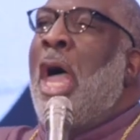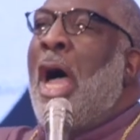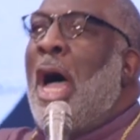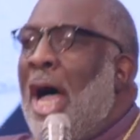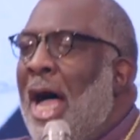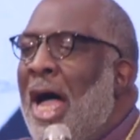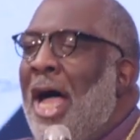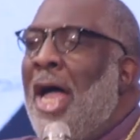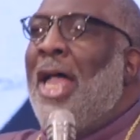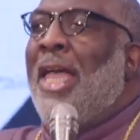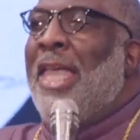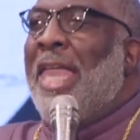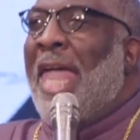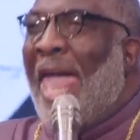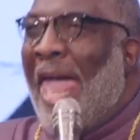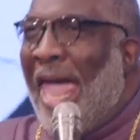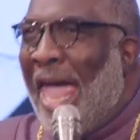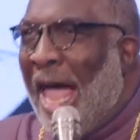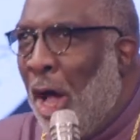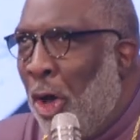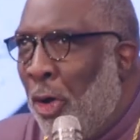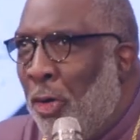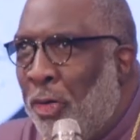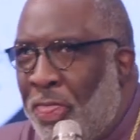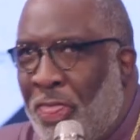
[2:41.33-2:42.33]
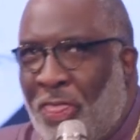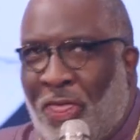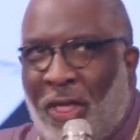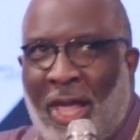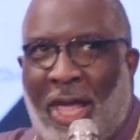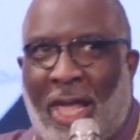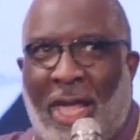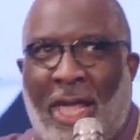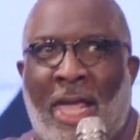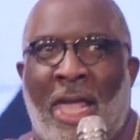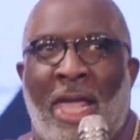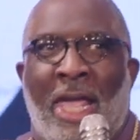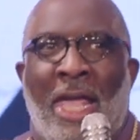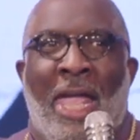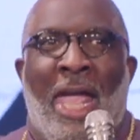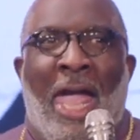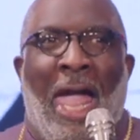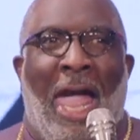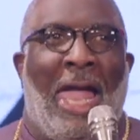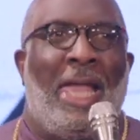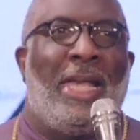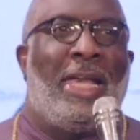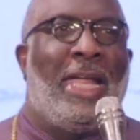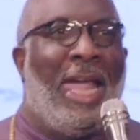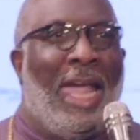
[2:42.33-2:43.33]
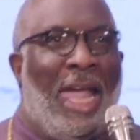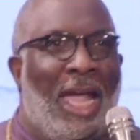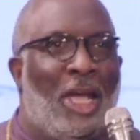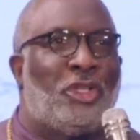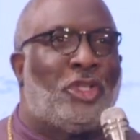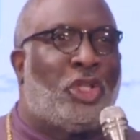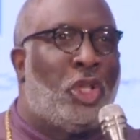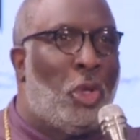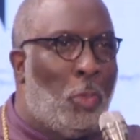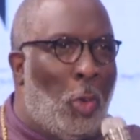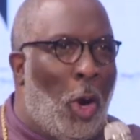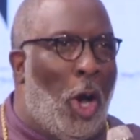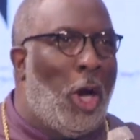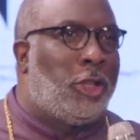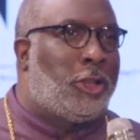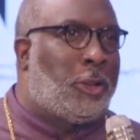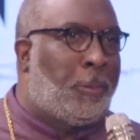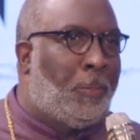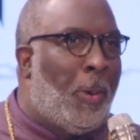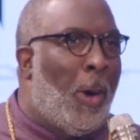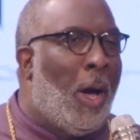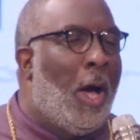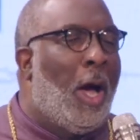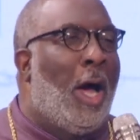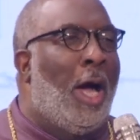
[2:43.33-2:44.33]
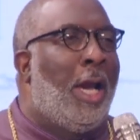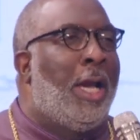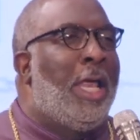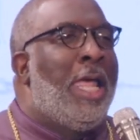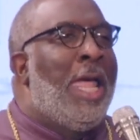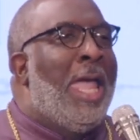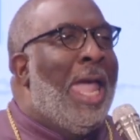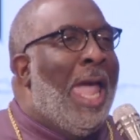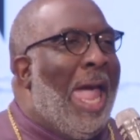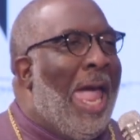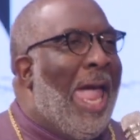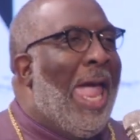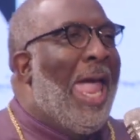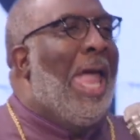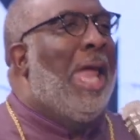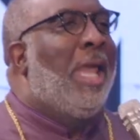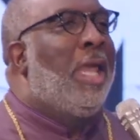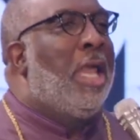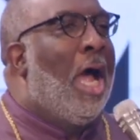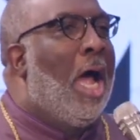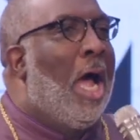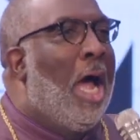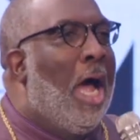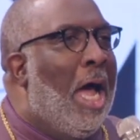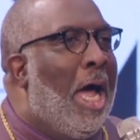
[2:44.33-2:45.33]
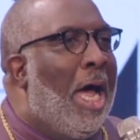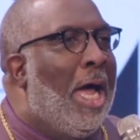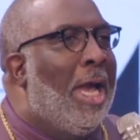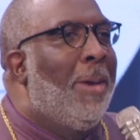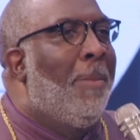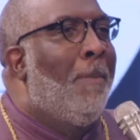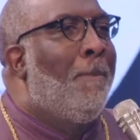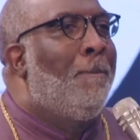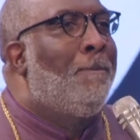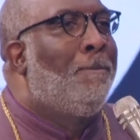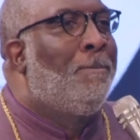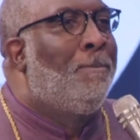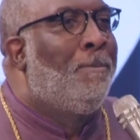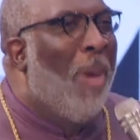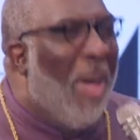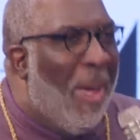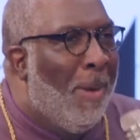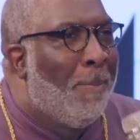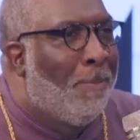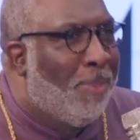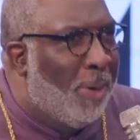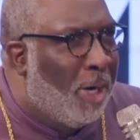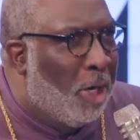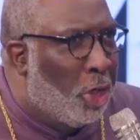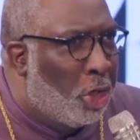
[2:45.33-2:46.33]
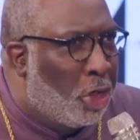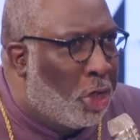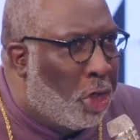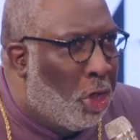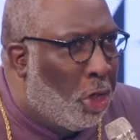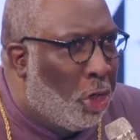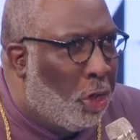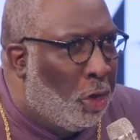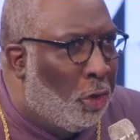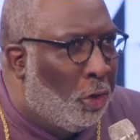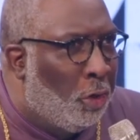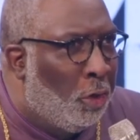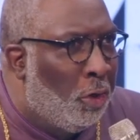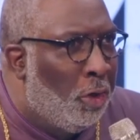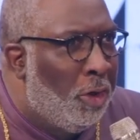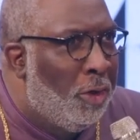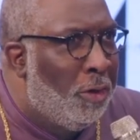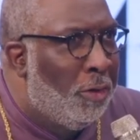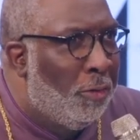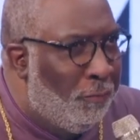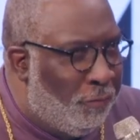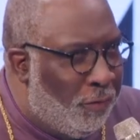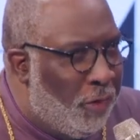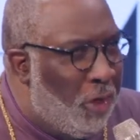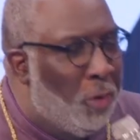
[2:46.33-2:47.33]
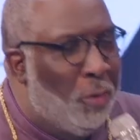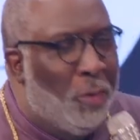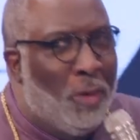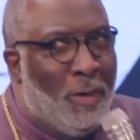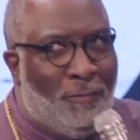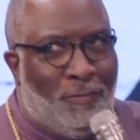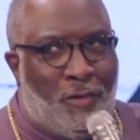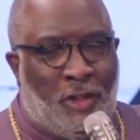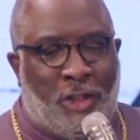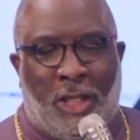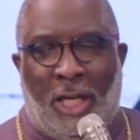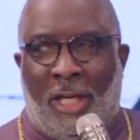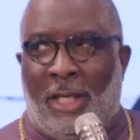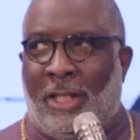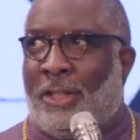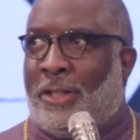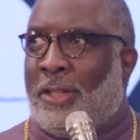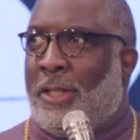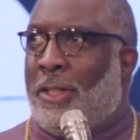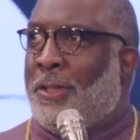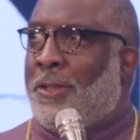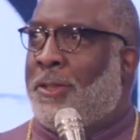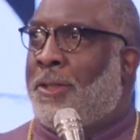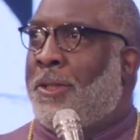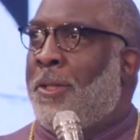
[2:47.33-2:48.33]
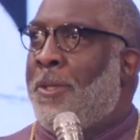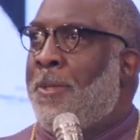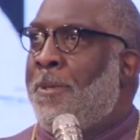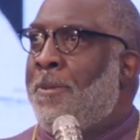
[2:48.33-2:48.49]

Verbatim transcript: unhealthy, and here's the worst part, an unbiblical view of Jesus.